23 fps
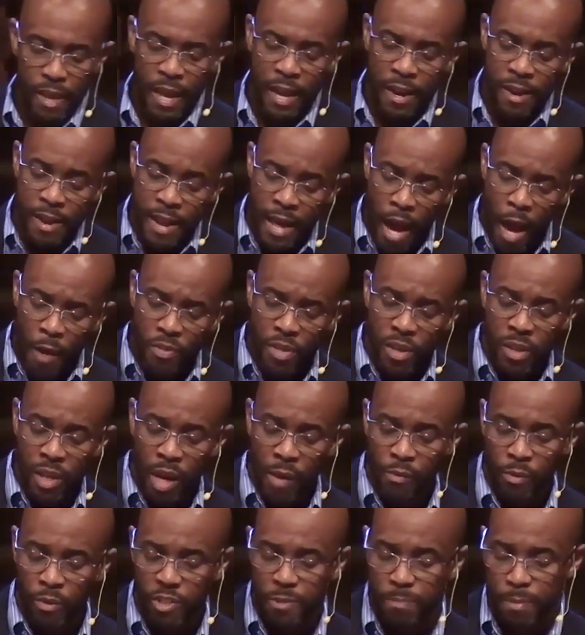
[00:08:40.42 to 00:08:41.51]
And now at the
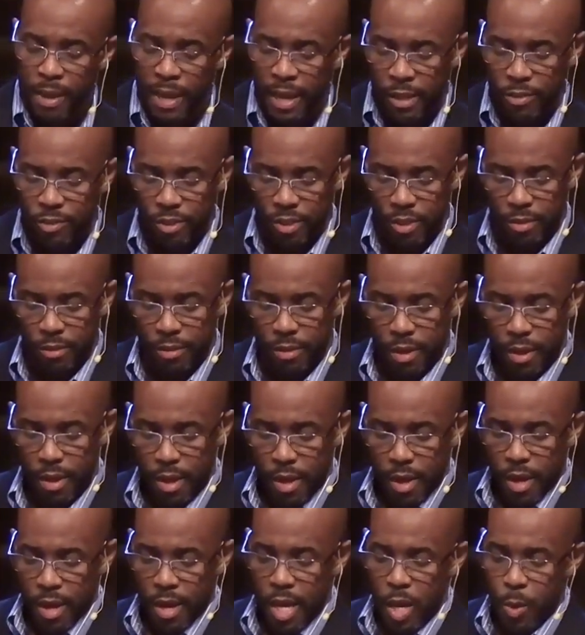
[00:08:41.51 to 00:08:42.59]
governor's mansion,
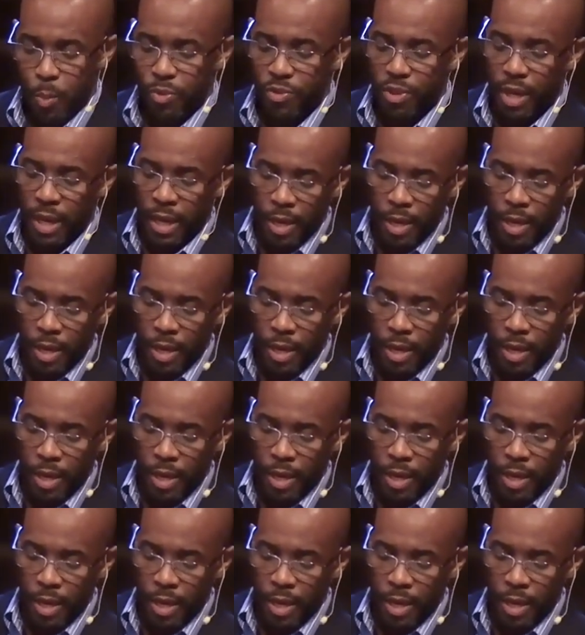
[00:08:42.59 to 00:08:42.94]
he was